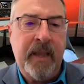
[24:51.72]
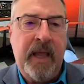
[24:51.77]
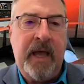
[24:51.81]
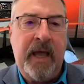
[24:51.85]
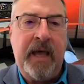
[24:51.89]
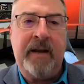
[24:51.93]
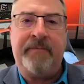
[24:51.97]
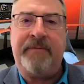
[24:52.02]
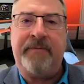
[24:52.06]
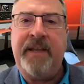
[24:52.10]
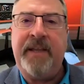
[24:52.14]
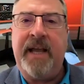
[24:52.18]

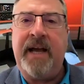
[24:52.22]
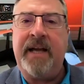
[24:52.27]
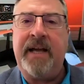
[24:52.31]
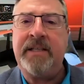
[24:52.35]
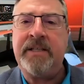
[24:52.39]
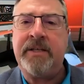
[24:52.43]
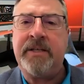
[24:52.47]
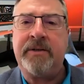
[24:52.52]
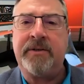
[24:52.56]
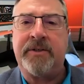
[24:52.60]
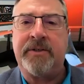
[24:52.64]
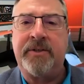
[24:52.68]
And if the
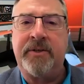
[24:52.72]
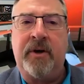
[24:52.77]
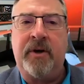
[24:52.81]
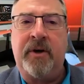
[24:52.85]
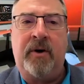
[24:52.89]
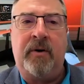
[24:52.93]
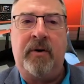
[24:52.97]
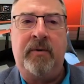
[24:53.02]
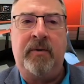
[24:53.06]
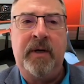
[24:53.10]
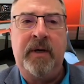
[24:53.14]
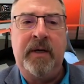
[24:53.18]
answer is
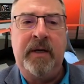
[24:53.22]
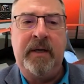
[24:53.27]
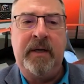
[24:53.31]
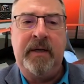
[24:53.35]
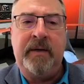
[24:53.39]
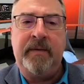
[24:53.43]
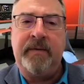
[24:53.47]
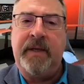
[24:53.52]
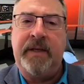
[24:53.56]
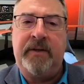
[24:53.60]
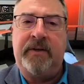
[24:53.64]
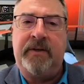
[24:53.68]
no,
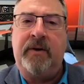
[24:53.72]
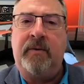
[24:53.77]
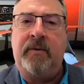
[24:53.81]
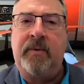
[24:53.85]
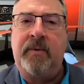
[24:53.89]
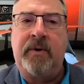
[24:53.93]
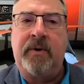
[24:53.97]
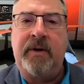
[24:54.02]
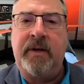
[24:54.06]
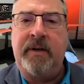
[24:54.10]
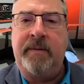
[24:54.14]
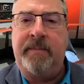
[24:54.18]
then don't
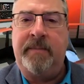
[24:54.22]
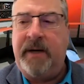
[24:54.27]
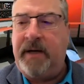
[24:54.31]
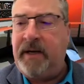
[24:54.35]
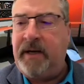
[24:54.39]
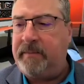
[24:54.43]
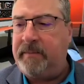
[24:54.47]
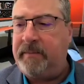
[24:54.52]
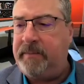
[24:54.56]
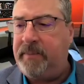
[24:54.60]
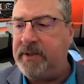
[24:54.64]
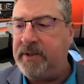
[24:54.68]
worry about
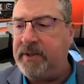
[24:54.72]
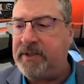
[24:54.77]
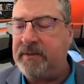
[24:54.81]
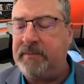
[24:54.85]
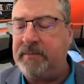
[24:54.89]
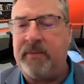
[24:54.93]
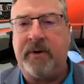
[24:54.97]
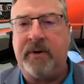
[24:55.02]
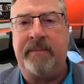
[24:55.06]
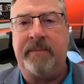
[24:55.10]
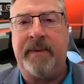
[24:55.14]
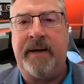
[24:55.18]
it. Put some
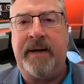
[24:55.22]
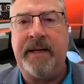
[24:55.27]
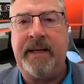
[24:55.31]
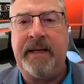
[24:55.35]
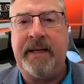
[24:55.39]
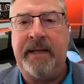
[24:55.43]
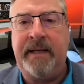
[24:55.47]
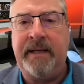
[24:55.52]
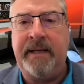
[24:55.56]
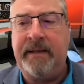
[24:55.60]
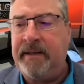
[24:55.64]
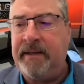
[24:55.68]
more
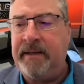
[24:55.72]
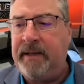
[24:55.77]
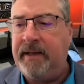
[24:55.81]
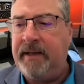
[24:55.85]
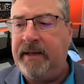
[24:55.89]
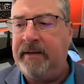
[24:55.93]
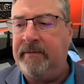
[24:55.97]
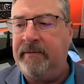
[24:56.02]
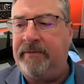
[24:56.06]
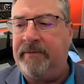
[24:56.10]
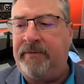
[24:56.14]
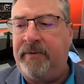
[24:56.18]
money in,
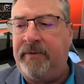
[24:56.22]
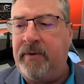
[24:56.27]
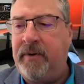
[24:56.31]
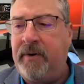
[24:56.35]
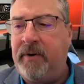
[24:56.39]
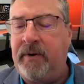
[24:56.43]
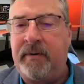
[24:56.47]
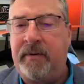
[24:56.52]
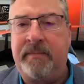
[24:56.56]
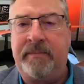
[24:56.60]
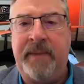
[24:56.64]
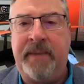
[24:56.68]
in
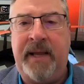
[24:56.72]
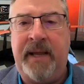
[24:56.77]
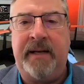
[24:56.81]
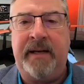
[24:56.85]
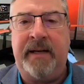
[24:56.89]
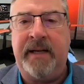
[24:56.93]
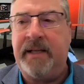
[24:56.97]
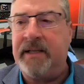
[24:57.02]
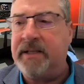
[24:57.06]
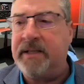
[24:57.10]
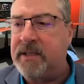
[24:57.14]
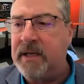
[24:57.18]
for
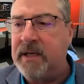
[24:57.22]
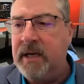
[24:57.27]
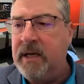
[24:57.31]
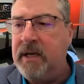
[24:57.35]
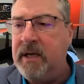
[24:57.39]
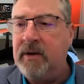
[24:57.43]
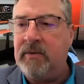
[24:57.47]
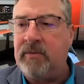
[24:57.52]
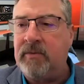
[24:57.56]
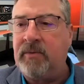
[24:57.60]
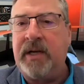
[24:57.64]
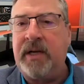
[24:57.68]
maintenance.
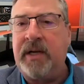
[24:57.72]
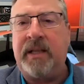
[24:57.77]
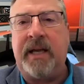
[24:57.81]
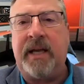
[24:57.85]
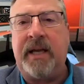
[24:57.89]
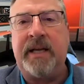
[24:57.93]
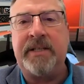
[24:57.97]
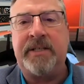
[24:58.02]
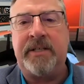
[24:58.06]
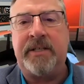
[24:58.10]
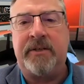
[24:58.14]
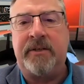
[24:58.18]

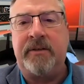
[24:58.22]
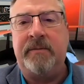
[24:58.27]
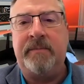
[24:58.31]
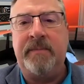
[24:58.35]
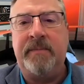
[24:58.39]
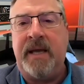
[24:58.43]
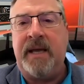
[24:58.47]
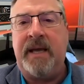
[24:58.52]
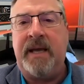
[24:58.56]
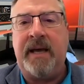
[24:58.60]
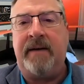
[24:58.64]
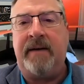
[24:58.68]
Realize that you
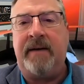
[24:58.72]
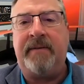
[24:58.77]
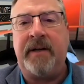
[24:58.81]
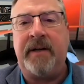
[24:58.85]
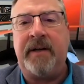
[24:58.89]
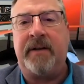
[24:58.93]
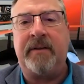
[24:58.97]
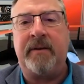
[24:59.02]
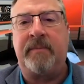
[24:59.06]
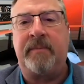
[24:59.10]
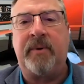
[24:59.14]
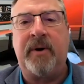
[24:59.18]
may have
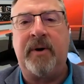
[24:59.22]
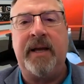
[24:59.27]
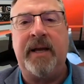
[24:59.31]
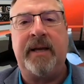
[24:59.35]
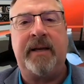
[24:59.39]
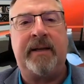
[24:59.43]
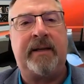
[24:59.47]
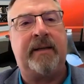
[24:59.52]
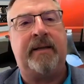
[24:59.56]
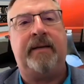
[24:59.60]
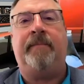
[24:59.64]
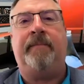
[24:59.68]
another
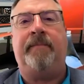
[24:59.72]
break